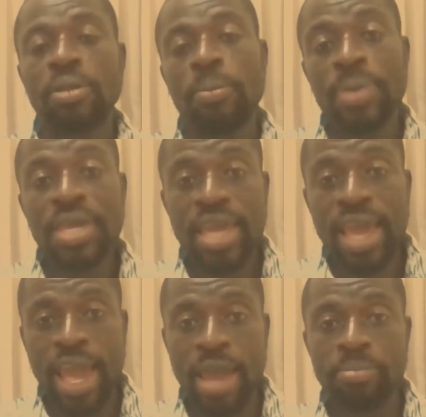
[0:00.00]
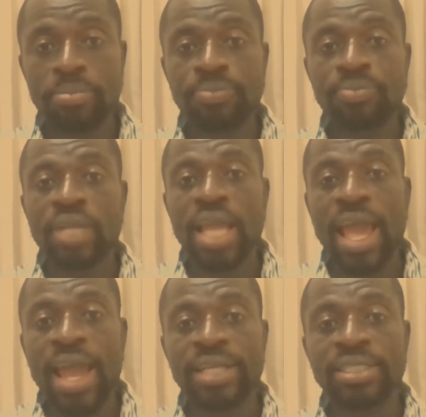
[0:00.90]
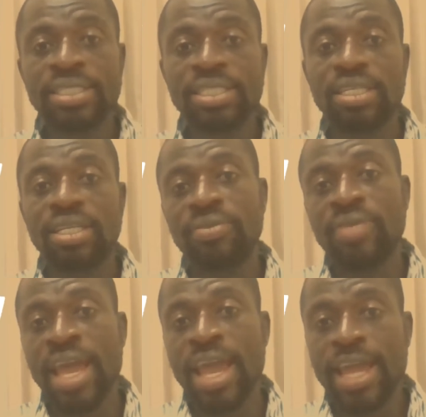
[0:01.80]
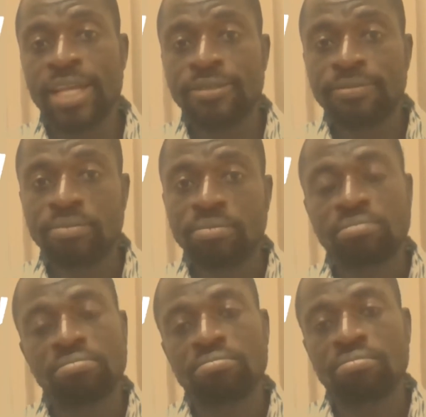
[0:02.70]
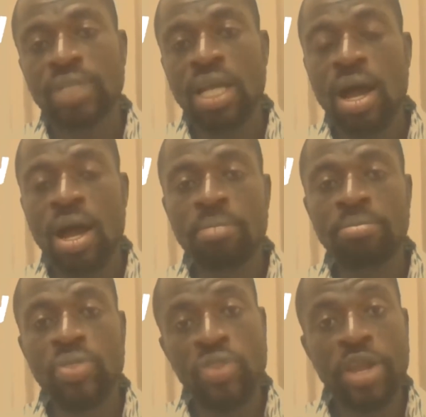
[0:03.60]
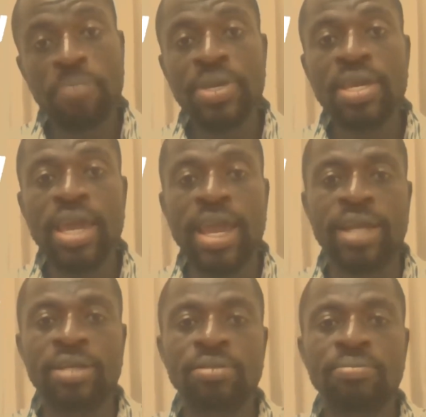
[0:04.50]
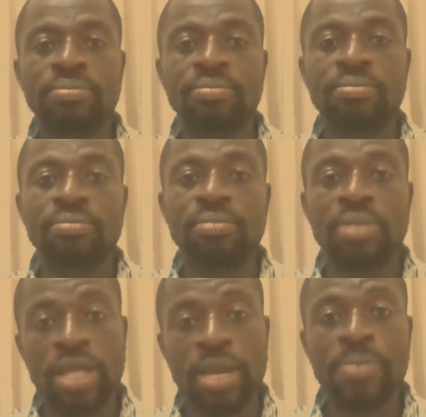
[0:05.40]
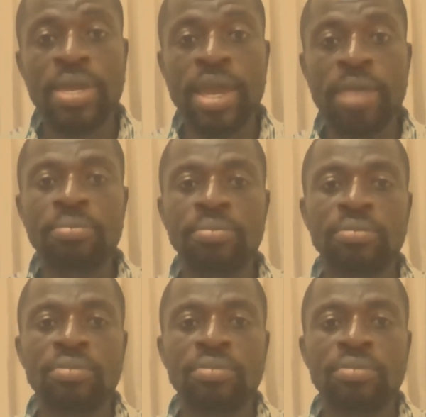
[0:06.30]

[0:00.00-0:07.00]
p.m. and then 3 p.m. 3 p.m.